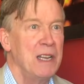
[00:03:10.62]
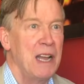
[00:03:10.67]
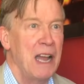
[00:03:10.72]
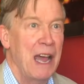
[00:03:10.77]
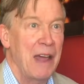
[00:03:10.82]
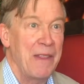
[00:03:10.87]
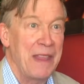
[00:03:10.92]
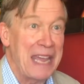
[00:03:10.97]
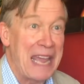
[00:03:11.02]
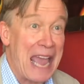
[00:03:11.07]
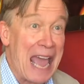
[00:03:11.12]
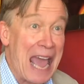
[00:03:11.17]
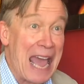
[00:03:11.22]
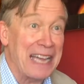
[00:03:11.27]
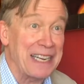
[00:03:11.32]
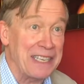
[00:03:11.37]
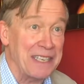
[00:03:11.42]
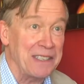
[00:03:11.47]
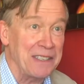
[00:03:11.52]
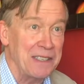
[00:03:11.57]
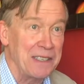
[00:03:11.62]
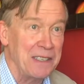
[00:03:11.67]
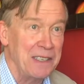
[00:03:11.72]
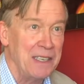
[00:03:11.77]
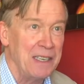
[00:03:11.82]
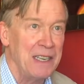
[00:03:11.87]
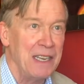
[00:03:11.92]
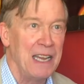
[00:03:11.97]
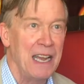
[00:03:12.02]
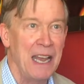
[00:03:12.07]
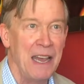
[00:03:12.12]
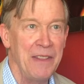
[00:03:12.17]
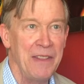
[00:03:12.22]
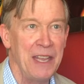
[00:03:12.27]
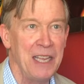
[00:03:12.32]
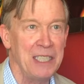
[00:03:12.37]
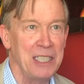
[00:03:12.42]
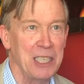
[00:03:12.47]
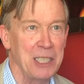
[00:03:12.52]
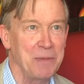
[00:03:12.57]
and they had it. And
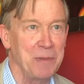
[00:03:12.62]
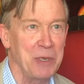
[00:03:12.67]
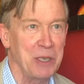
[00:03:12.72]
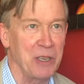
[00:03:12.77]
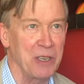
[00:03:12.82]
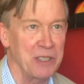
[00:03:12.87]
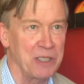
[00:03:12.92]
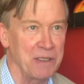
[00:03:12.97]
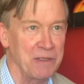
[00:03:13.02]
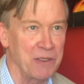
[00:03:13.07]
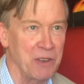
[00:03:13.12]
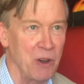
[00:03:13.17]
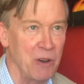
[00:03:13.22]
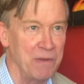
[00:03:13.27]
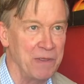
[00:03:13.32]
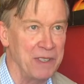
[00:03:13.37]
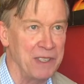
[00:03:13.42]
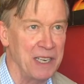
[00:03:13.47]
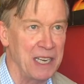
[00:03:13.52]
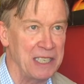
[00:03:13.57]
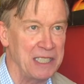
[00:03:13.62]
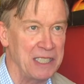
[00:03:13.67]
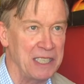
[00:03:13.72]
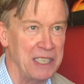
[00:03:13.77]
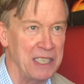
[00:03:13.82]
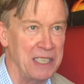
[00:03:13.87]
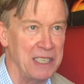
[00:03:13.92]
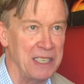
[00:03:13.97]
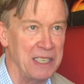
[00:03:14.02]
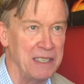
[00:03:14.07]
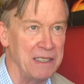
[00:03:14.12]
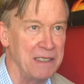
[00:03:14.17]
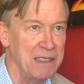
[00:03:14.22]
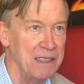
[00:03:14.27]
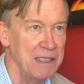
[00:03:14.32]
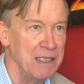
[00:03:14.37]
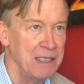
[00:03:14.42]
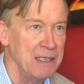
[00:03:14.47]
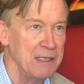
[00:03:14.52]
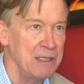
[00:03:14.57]
then just because of COVID-19
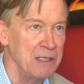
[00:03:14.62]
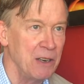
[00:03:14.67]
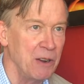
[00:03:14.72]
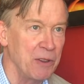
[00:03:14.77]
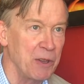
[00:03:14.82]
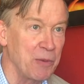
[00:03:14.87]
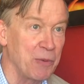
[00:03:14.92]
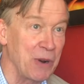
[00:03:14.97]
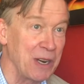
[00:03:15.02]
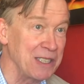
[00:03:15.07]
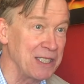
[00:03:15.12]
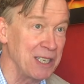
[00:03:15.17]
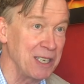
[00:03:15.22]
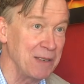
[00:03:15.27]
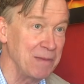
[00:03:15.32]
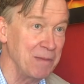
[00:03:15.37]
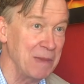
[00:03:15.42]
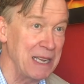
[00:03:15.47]
and the president